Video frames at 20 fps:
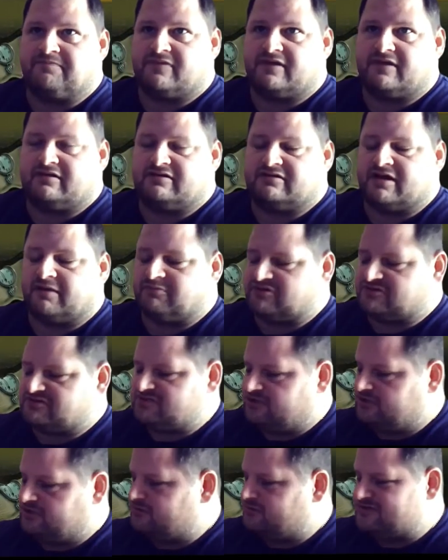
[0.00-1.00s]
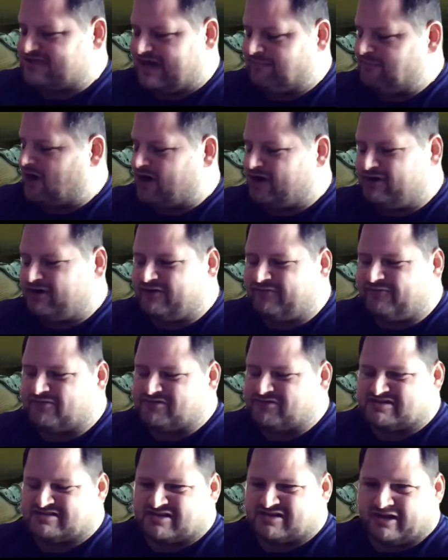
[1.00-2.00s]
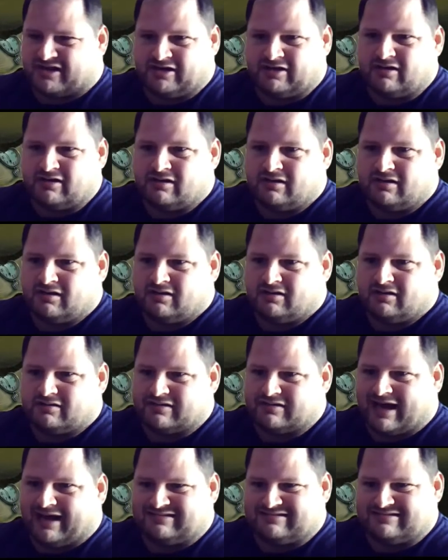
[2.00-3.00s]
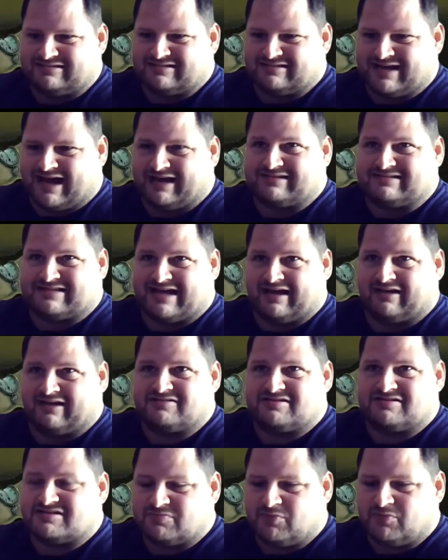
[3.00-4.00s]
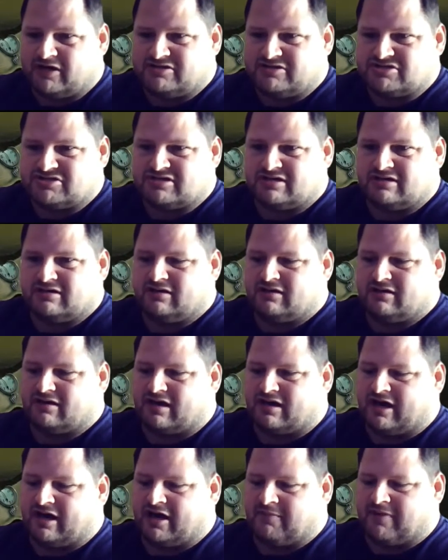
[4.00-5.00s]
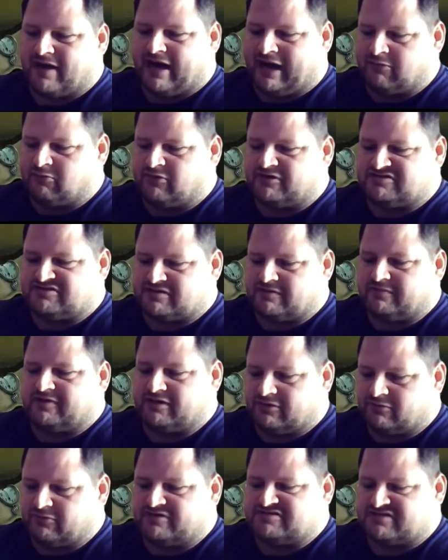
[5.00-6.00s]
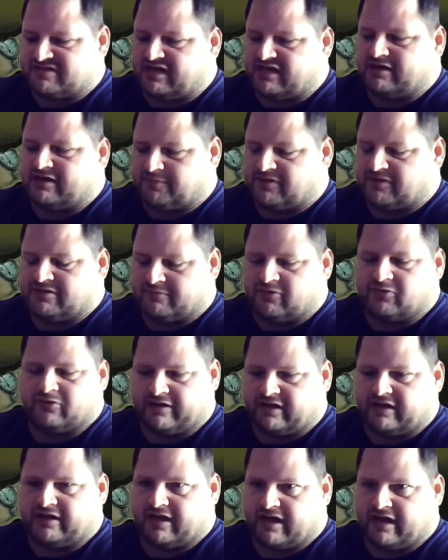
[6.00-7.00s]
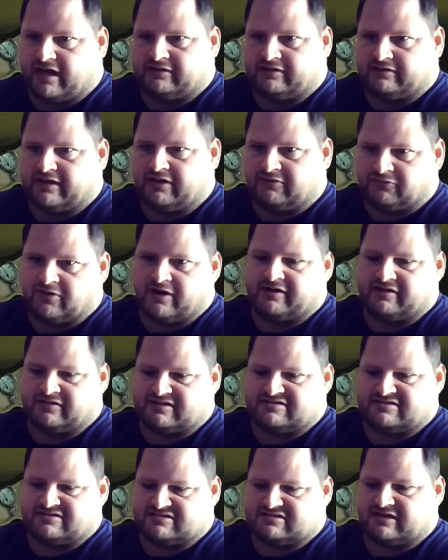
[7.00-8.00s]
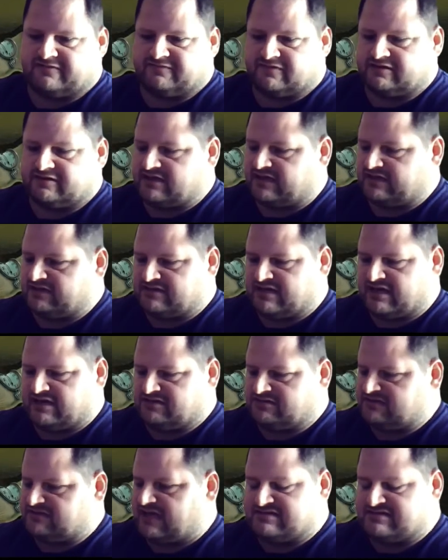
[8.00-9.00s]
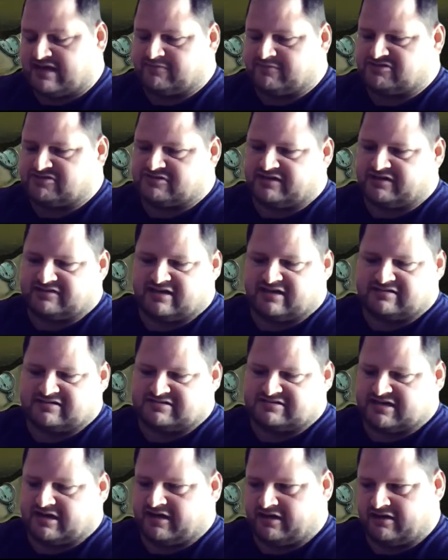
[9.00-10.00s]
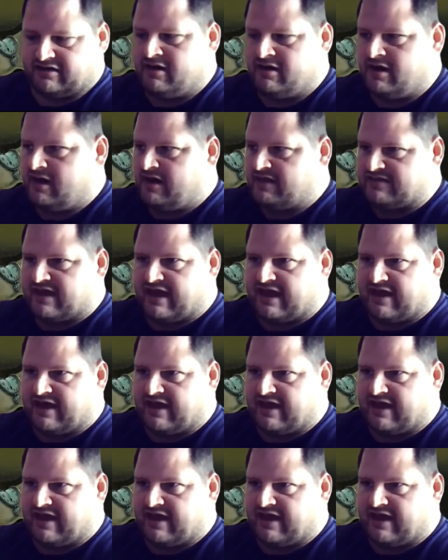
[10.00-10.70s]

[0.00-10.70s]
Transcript: Number two is I'm hiring for desire, not talent as much. I want somebody who wants to get up in the morning and run at this stuff, that they demonstrate that desire. They have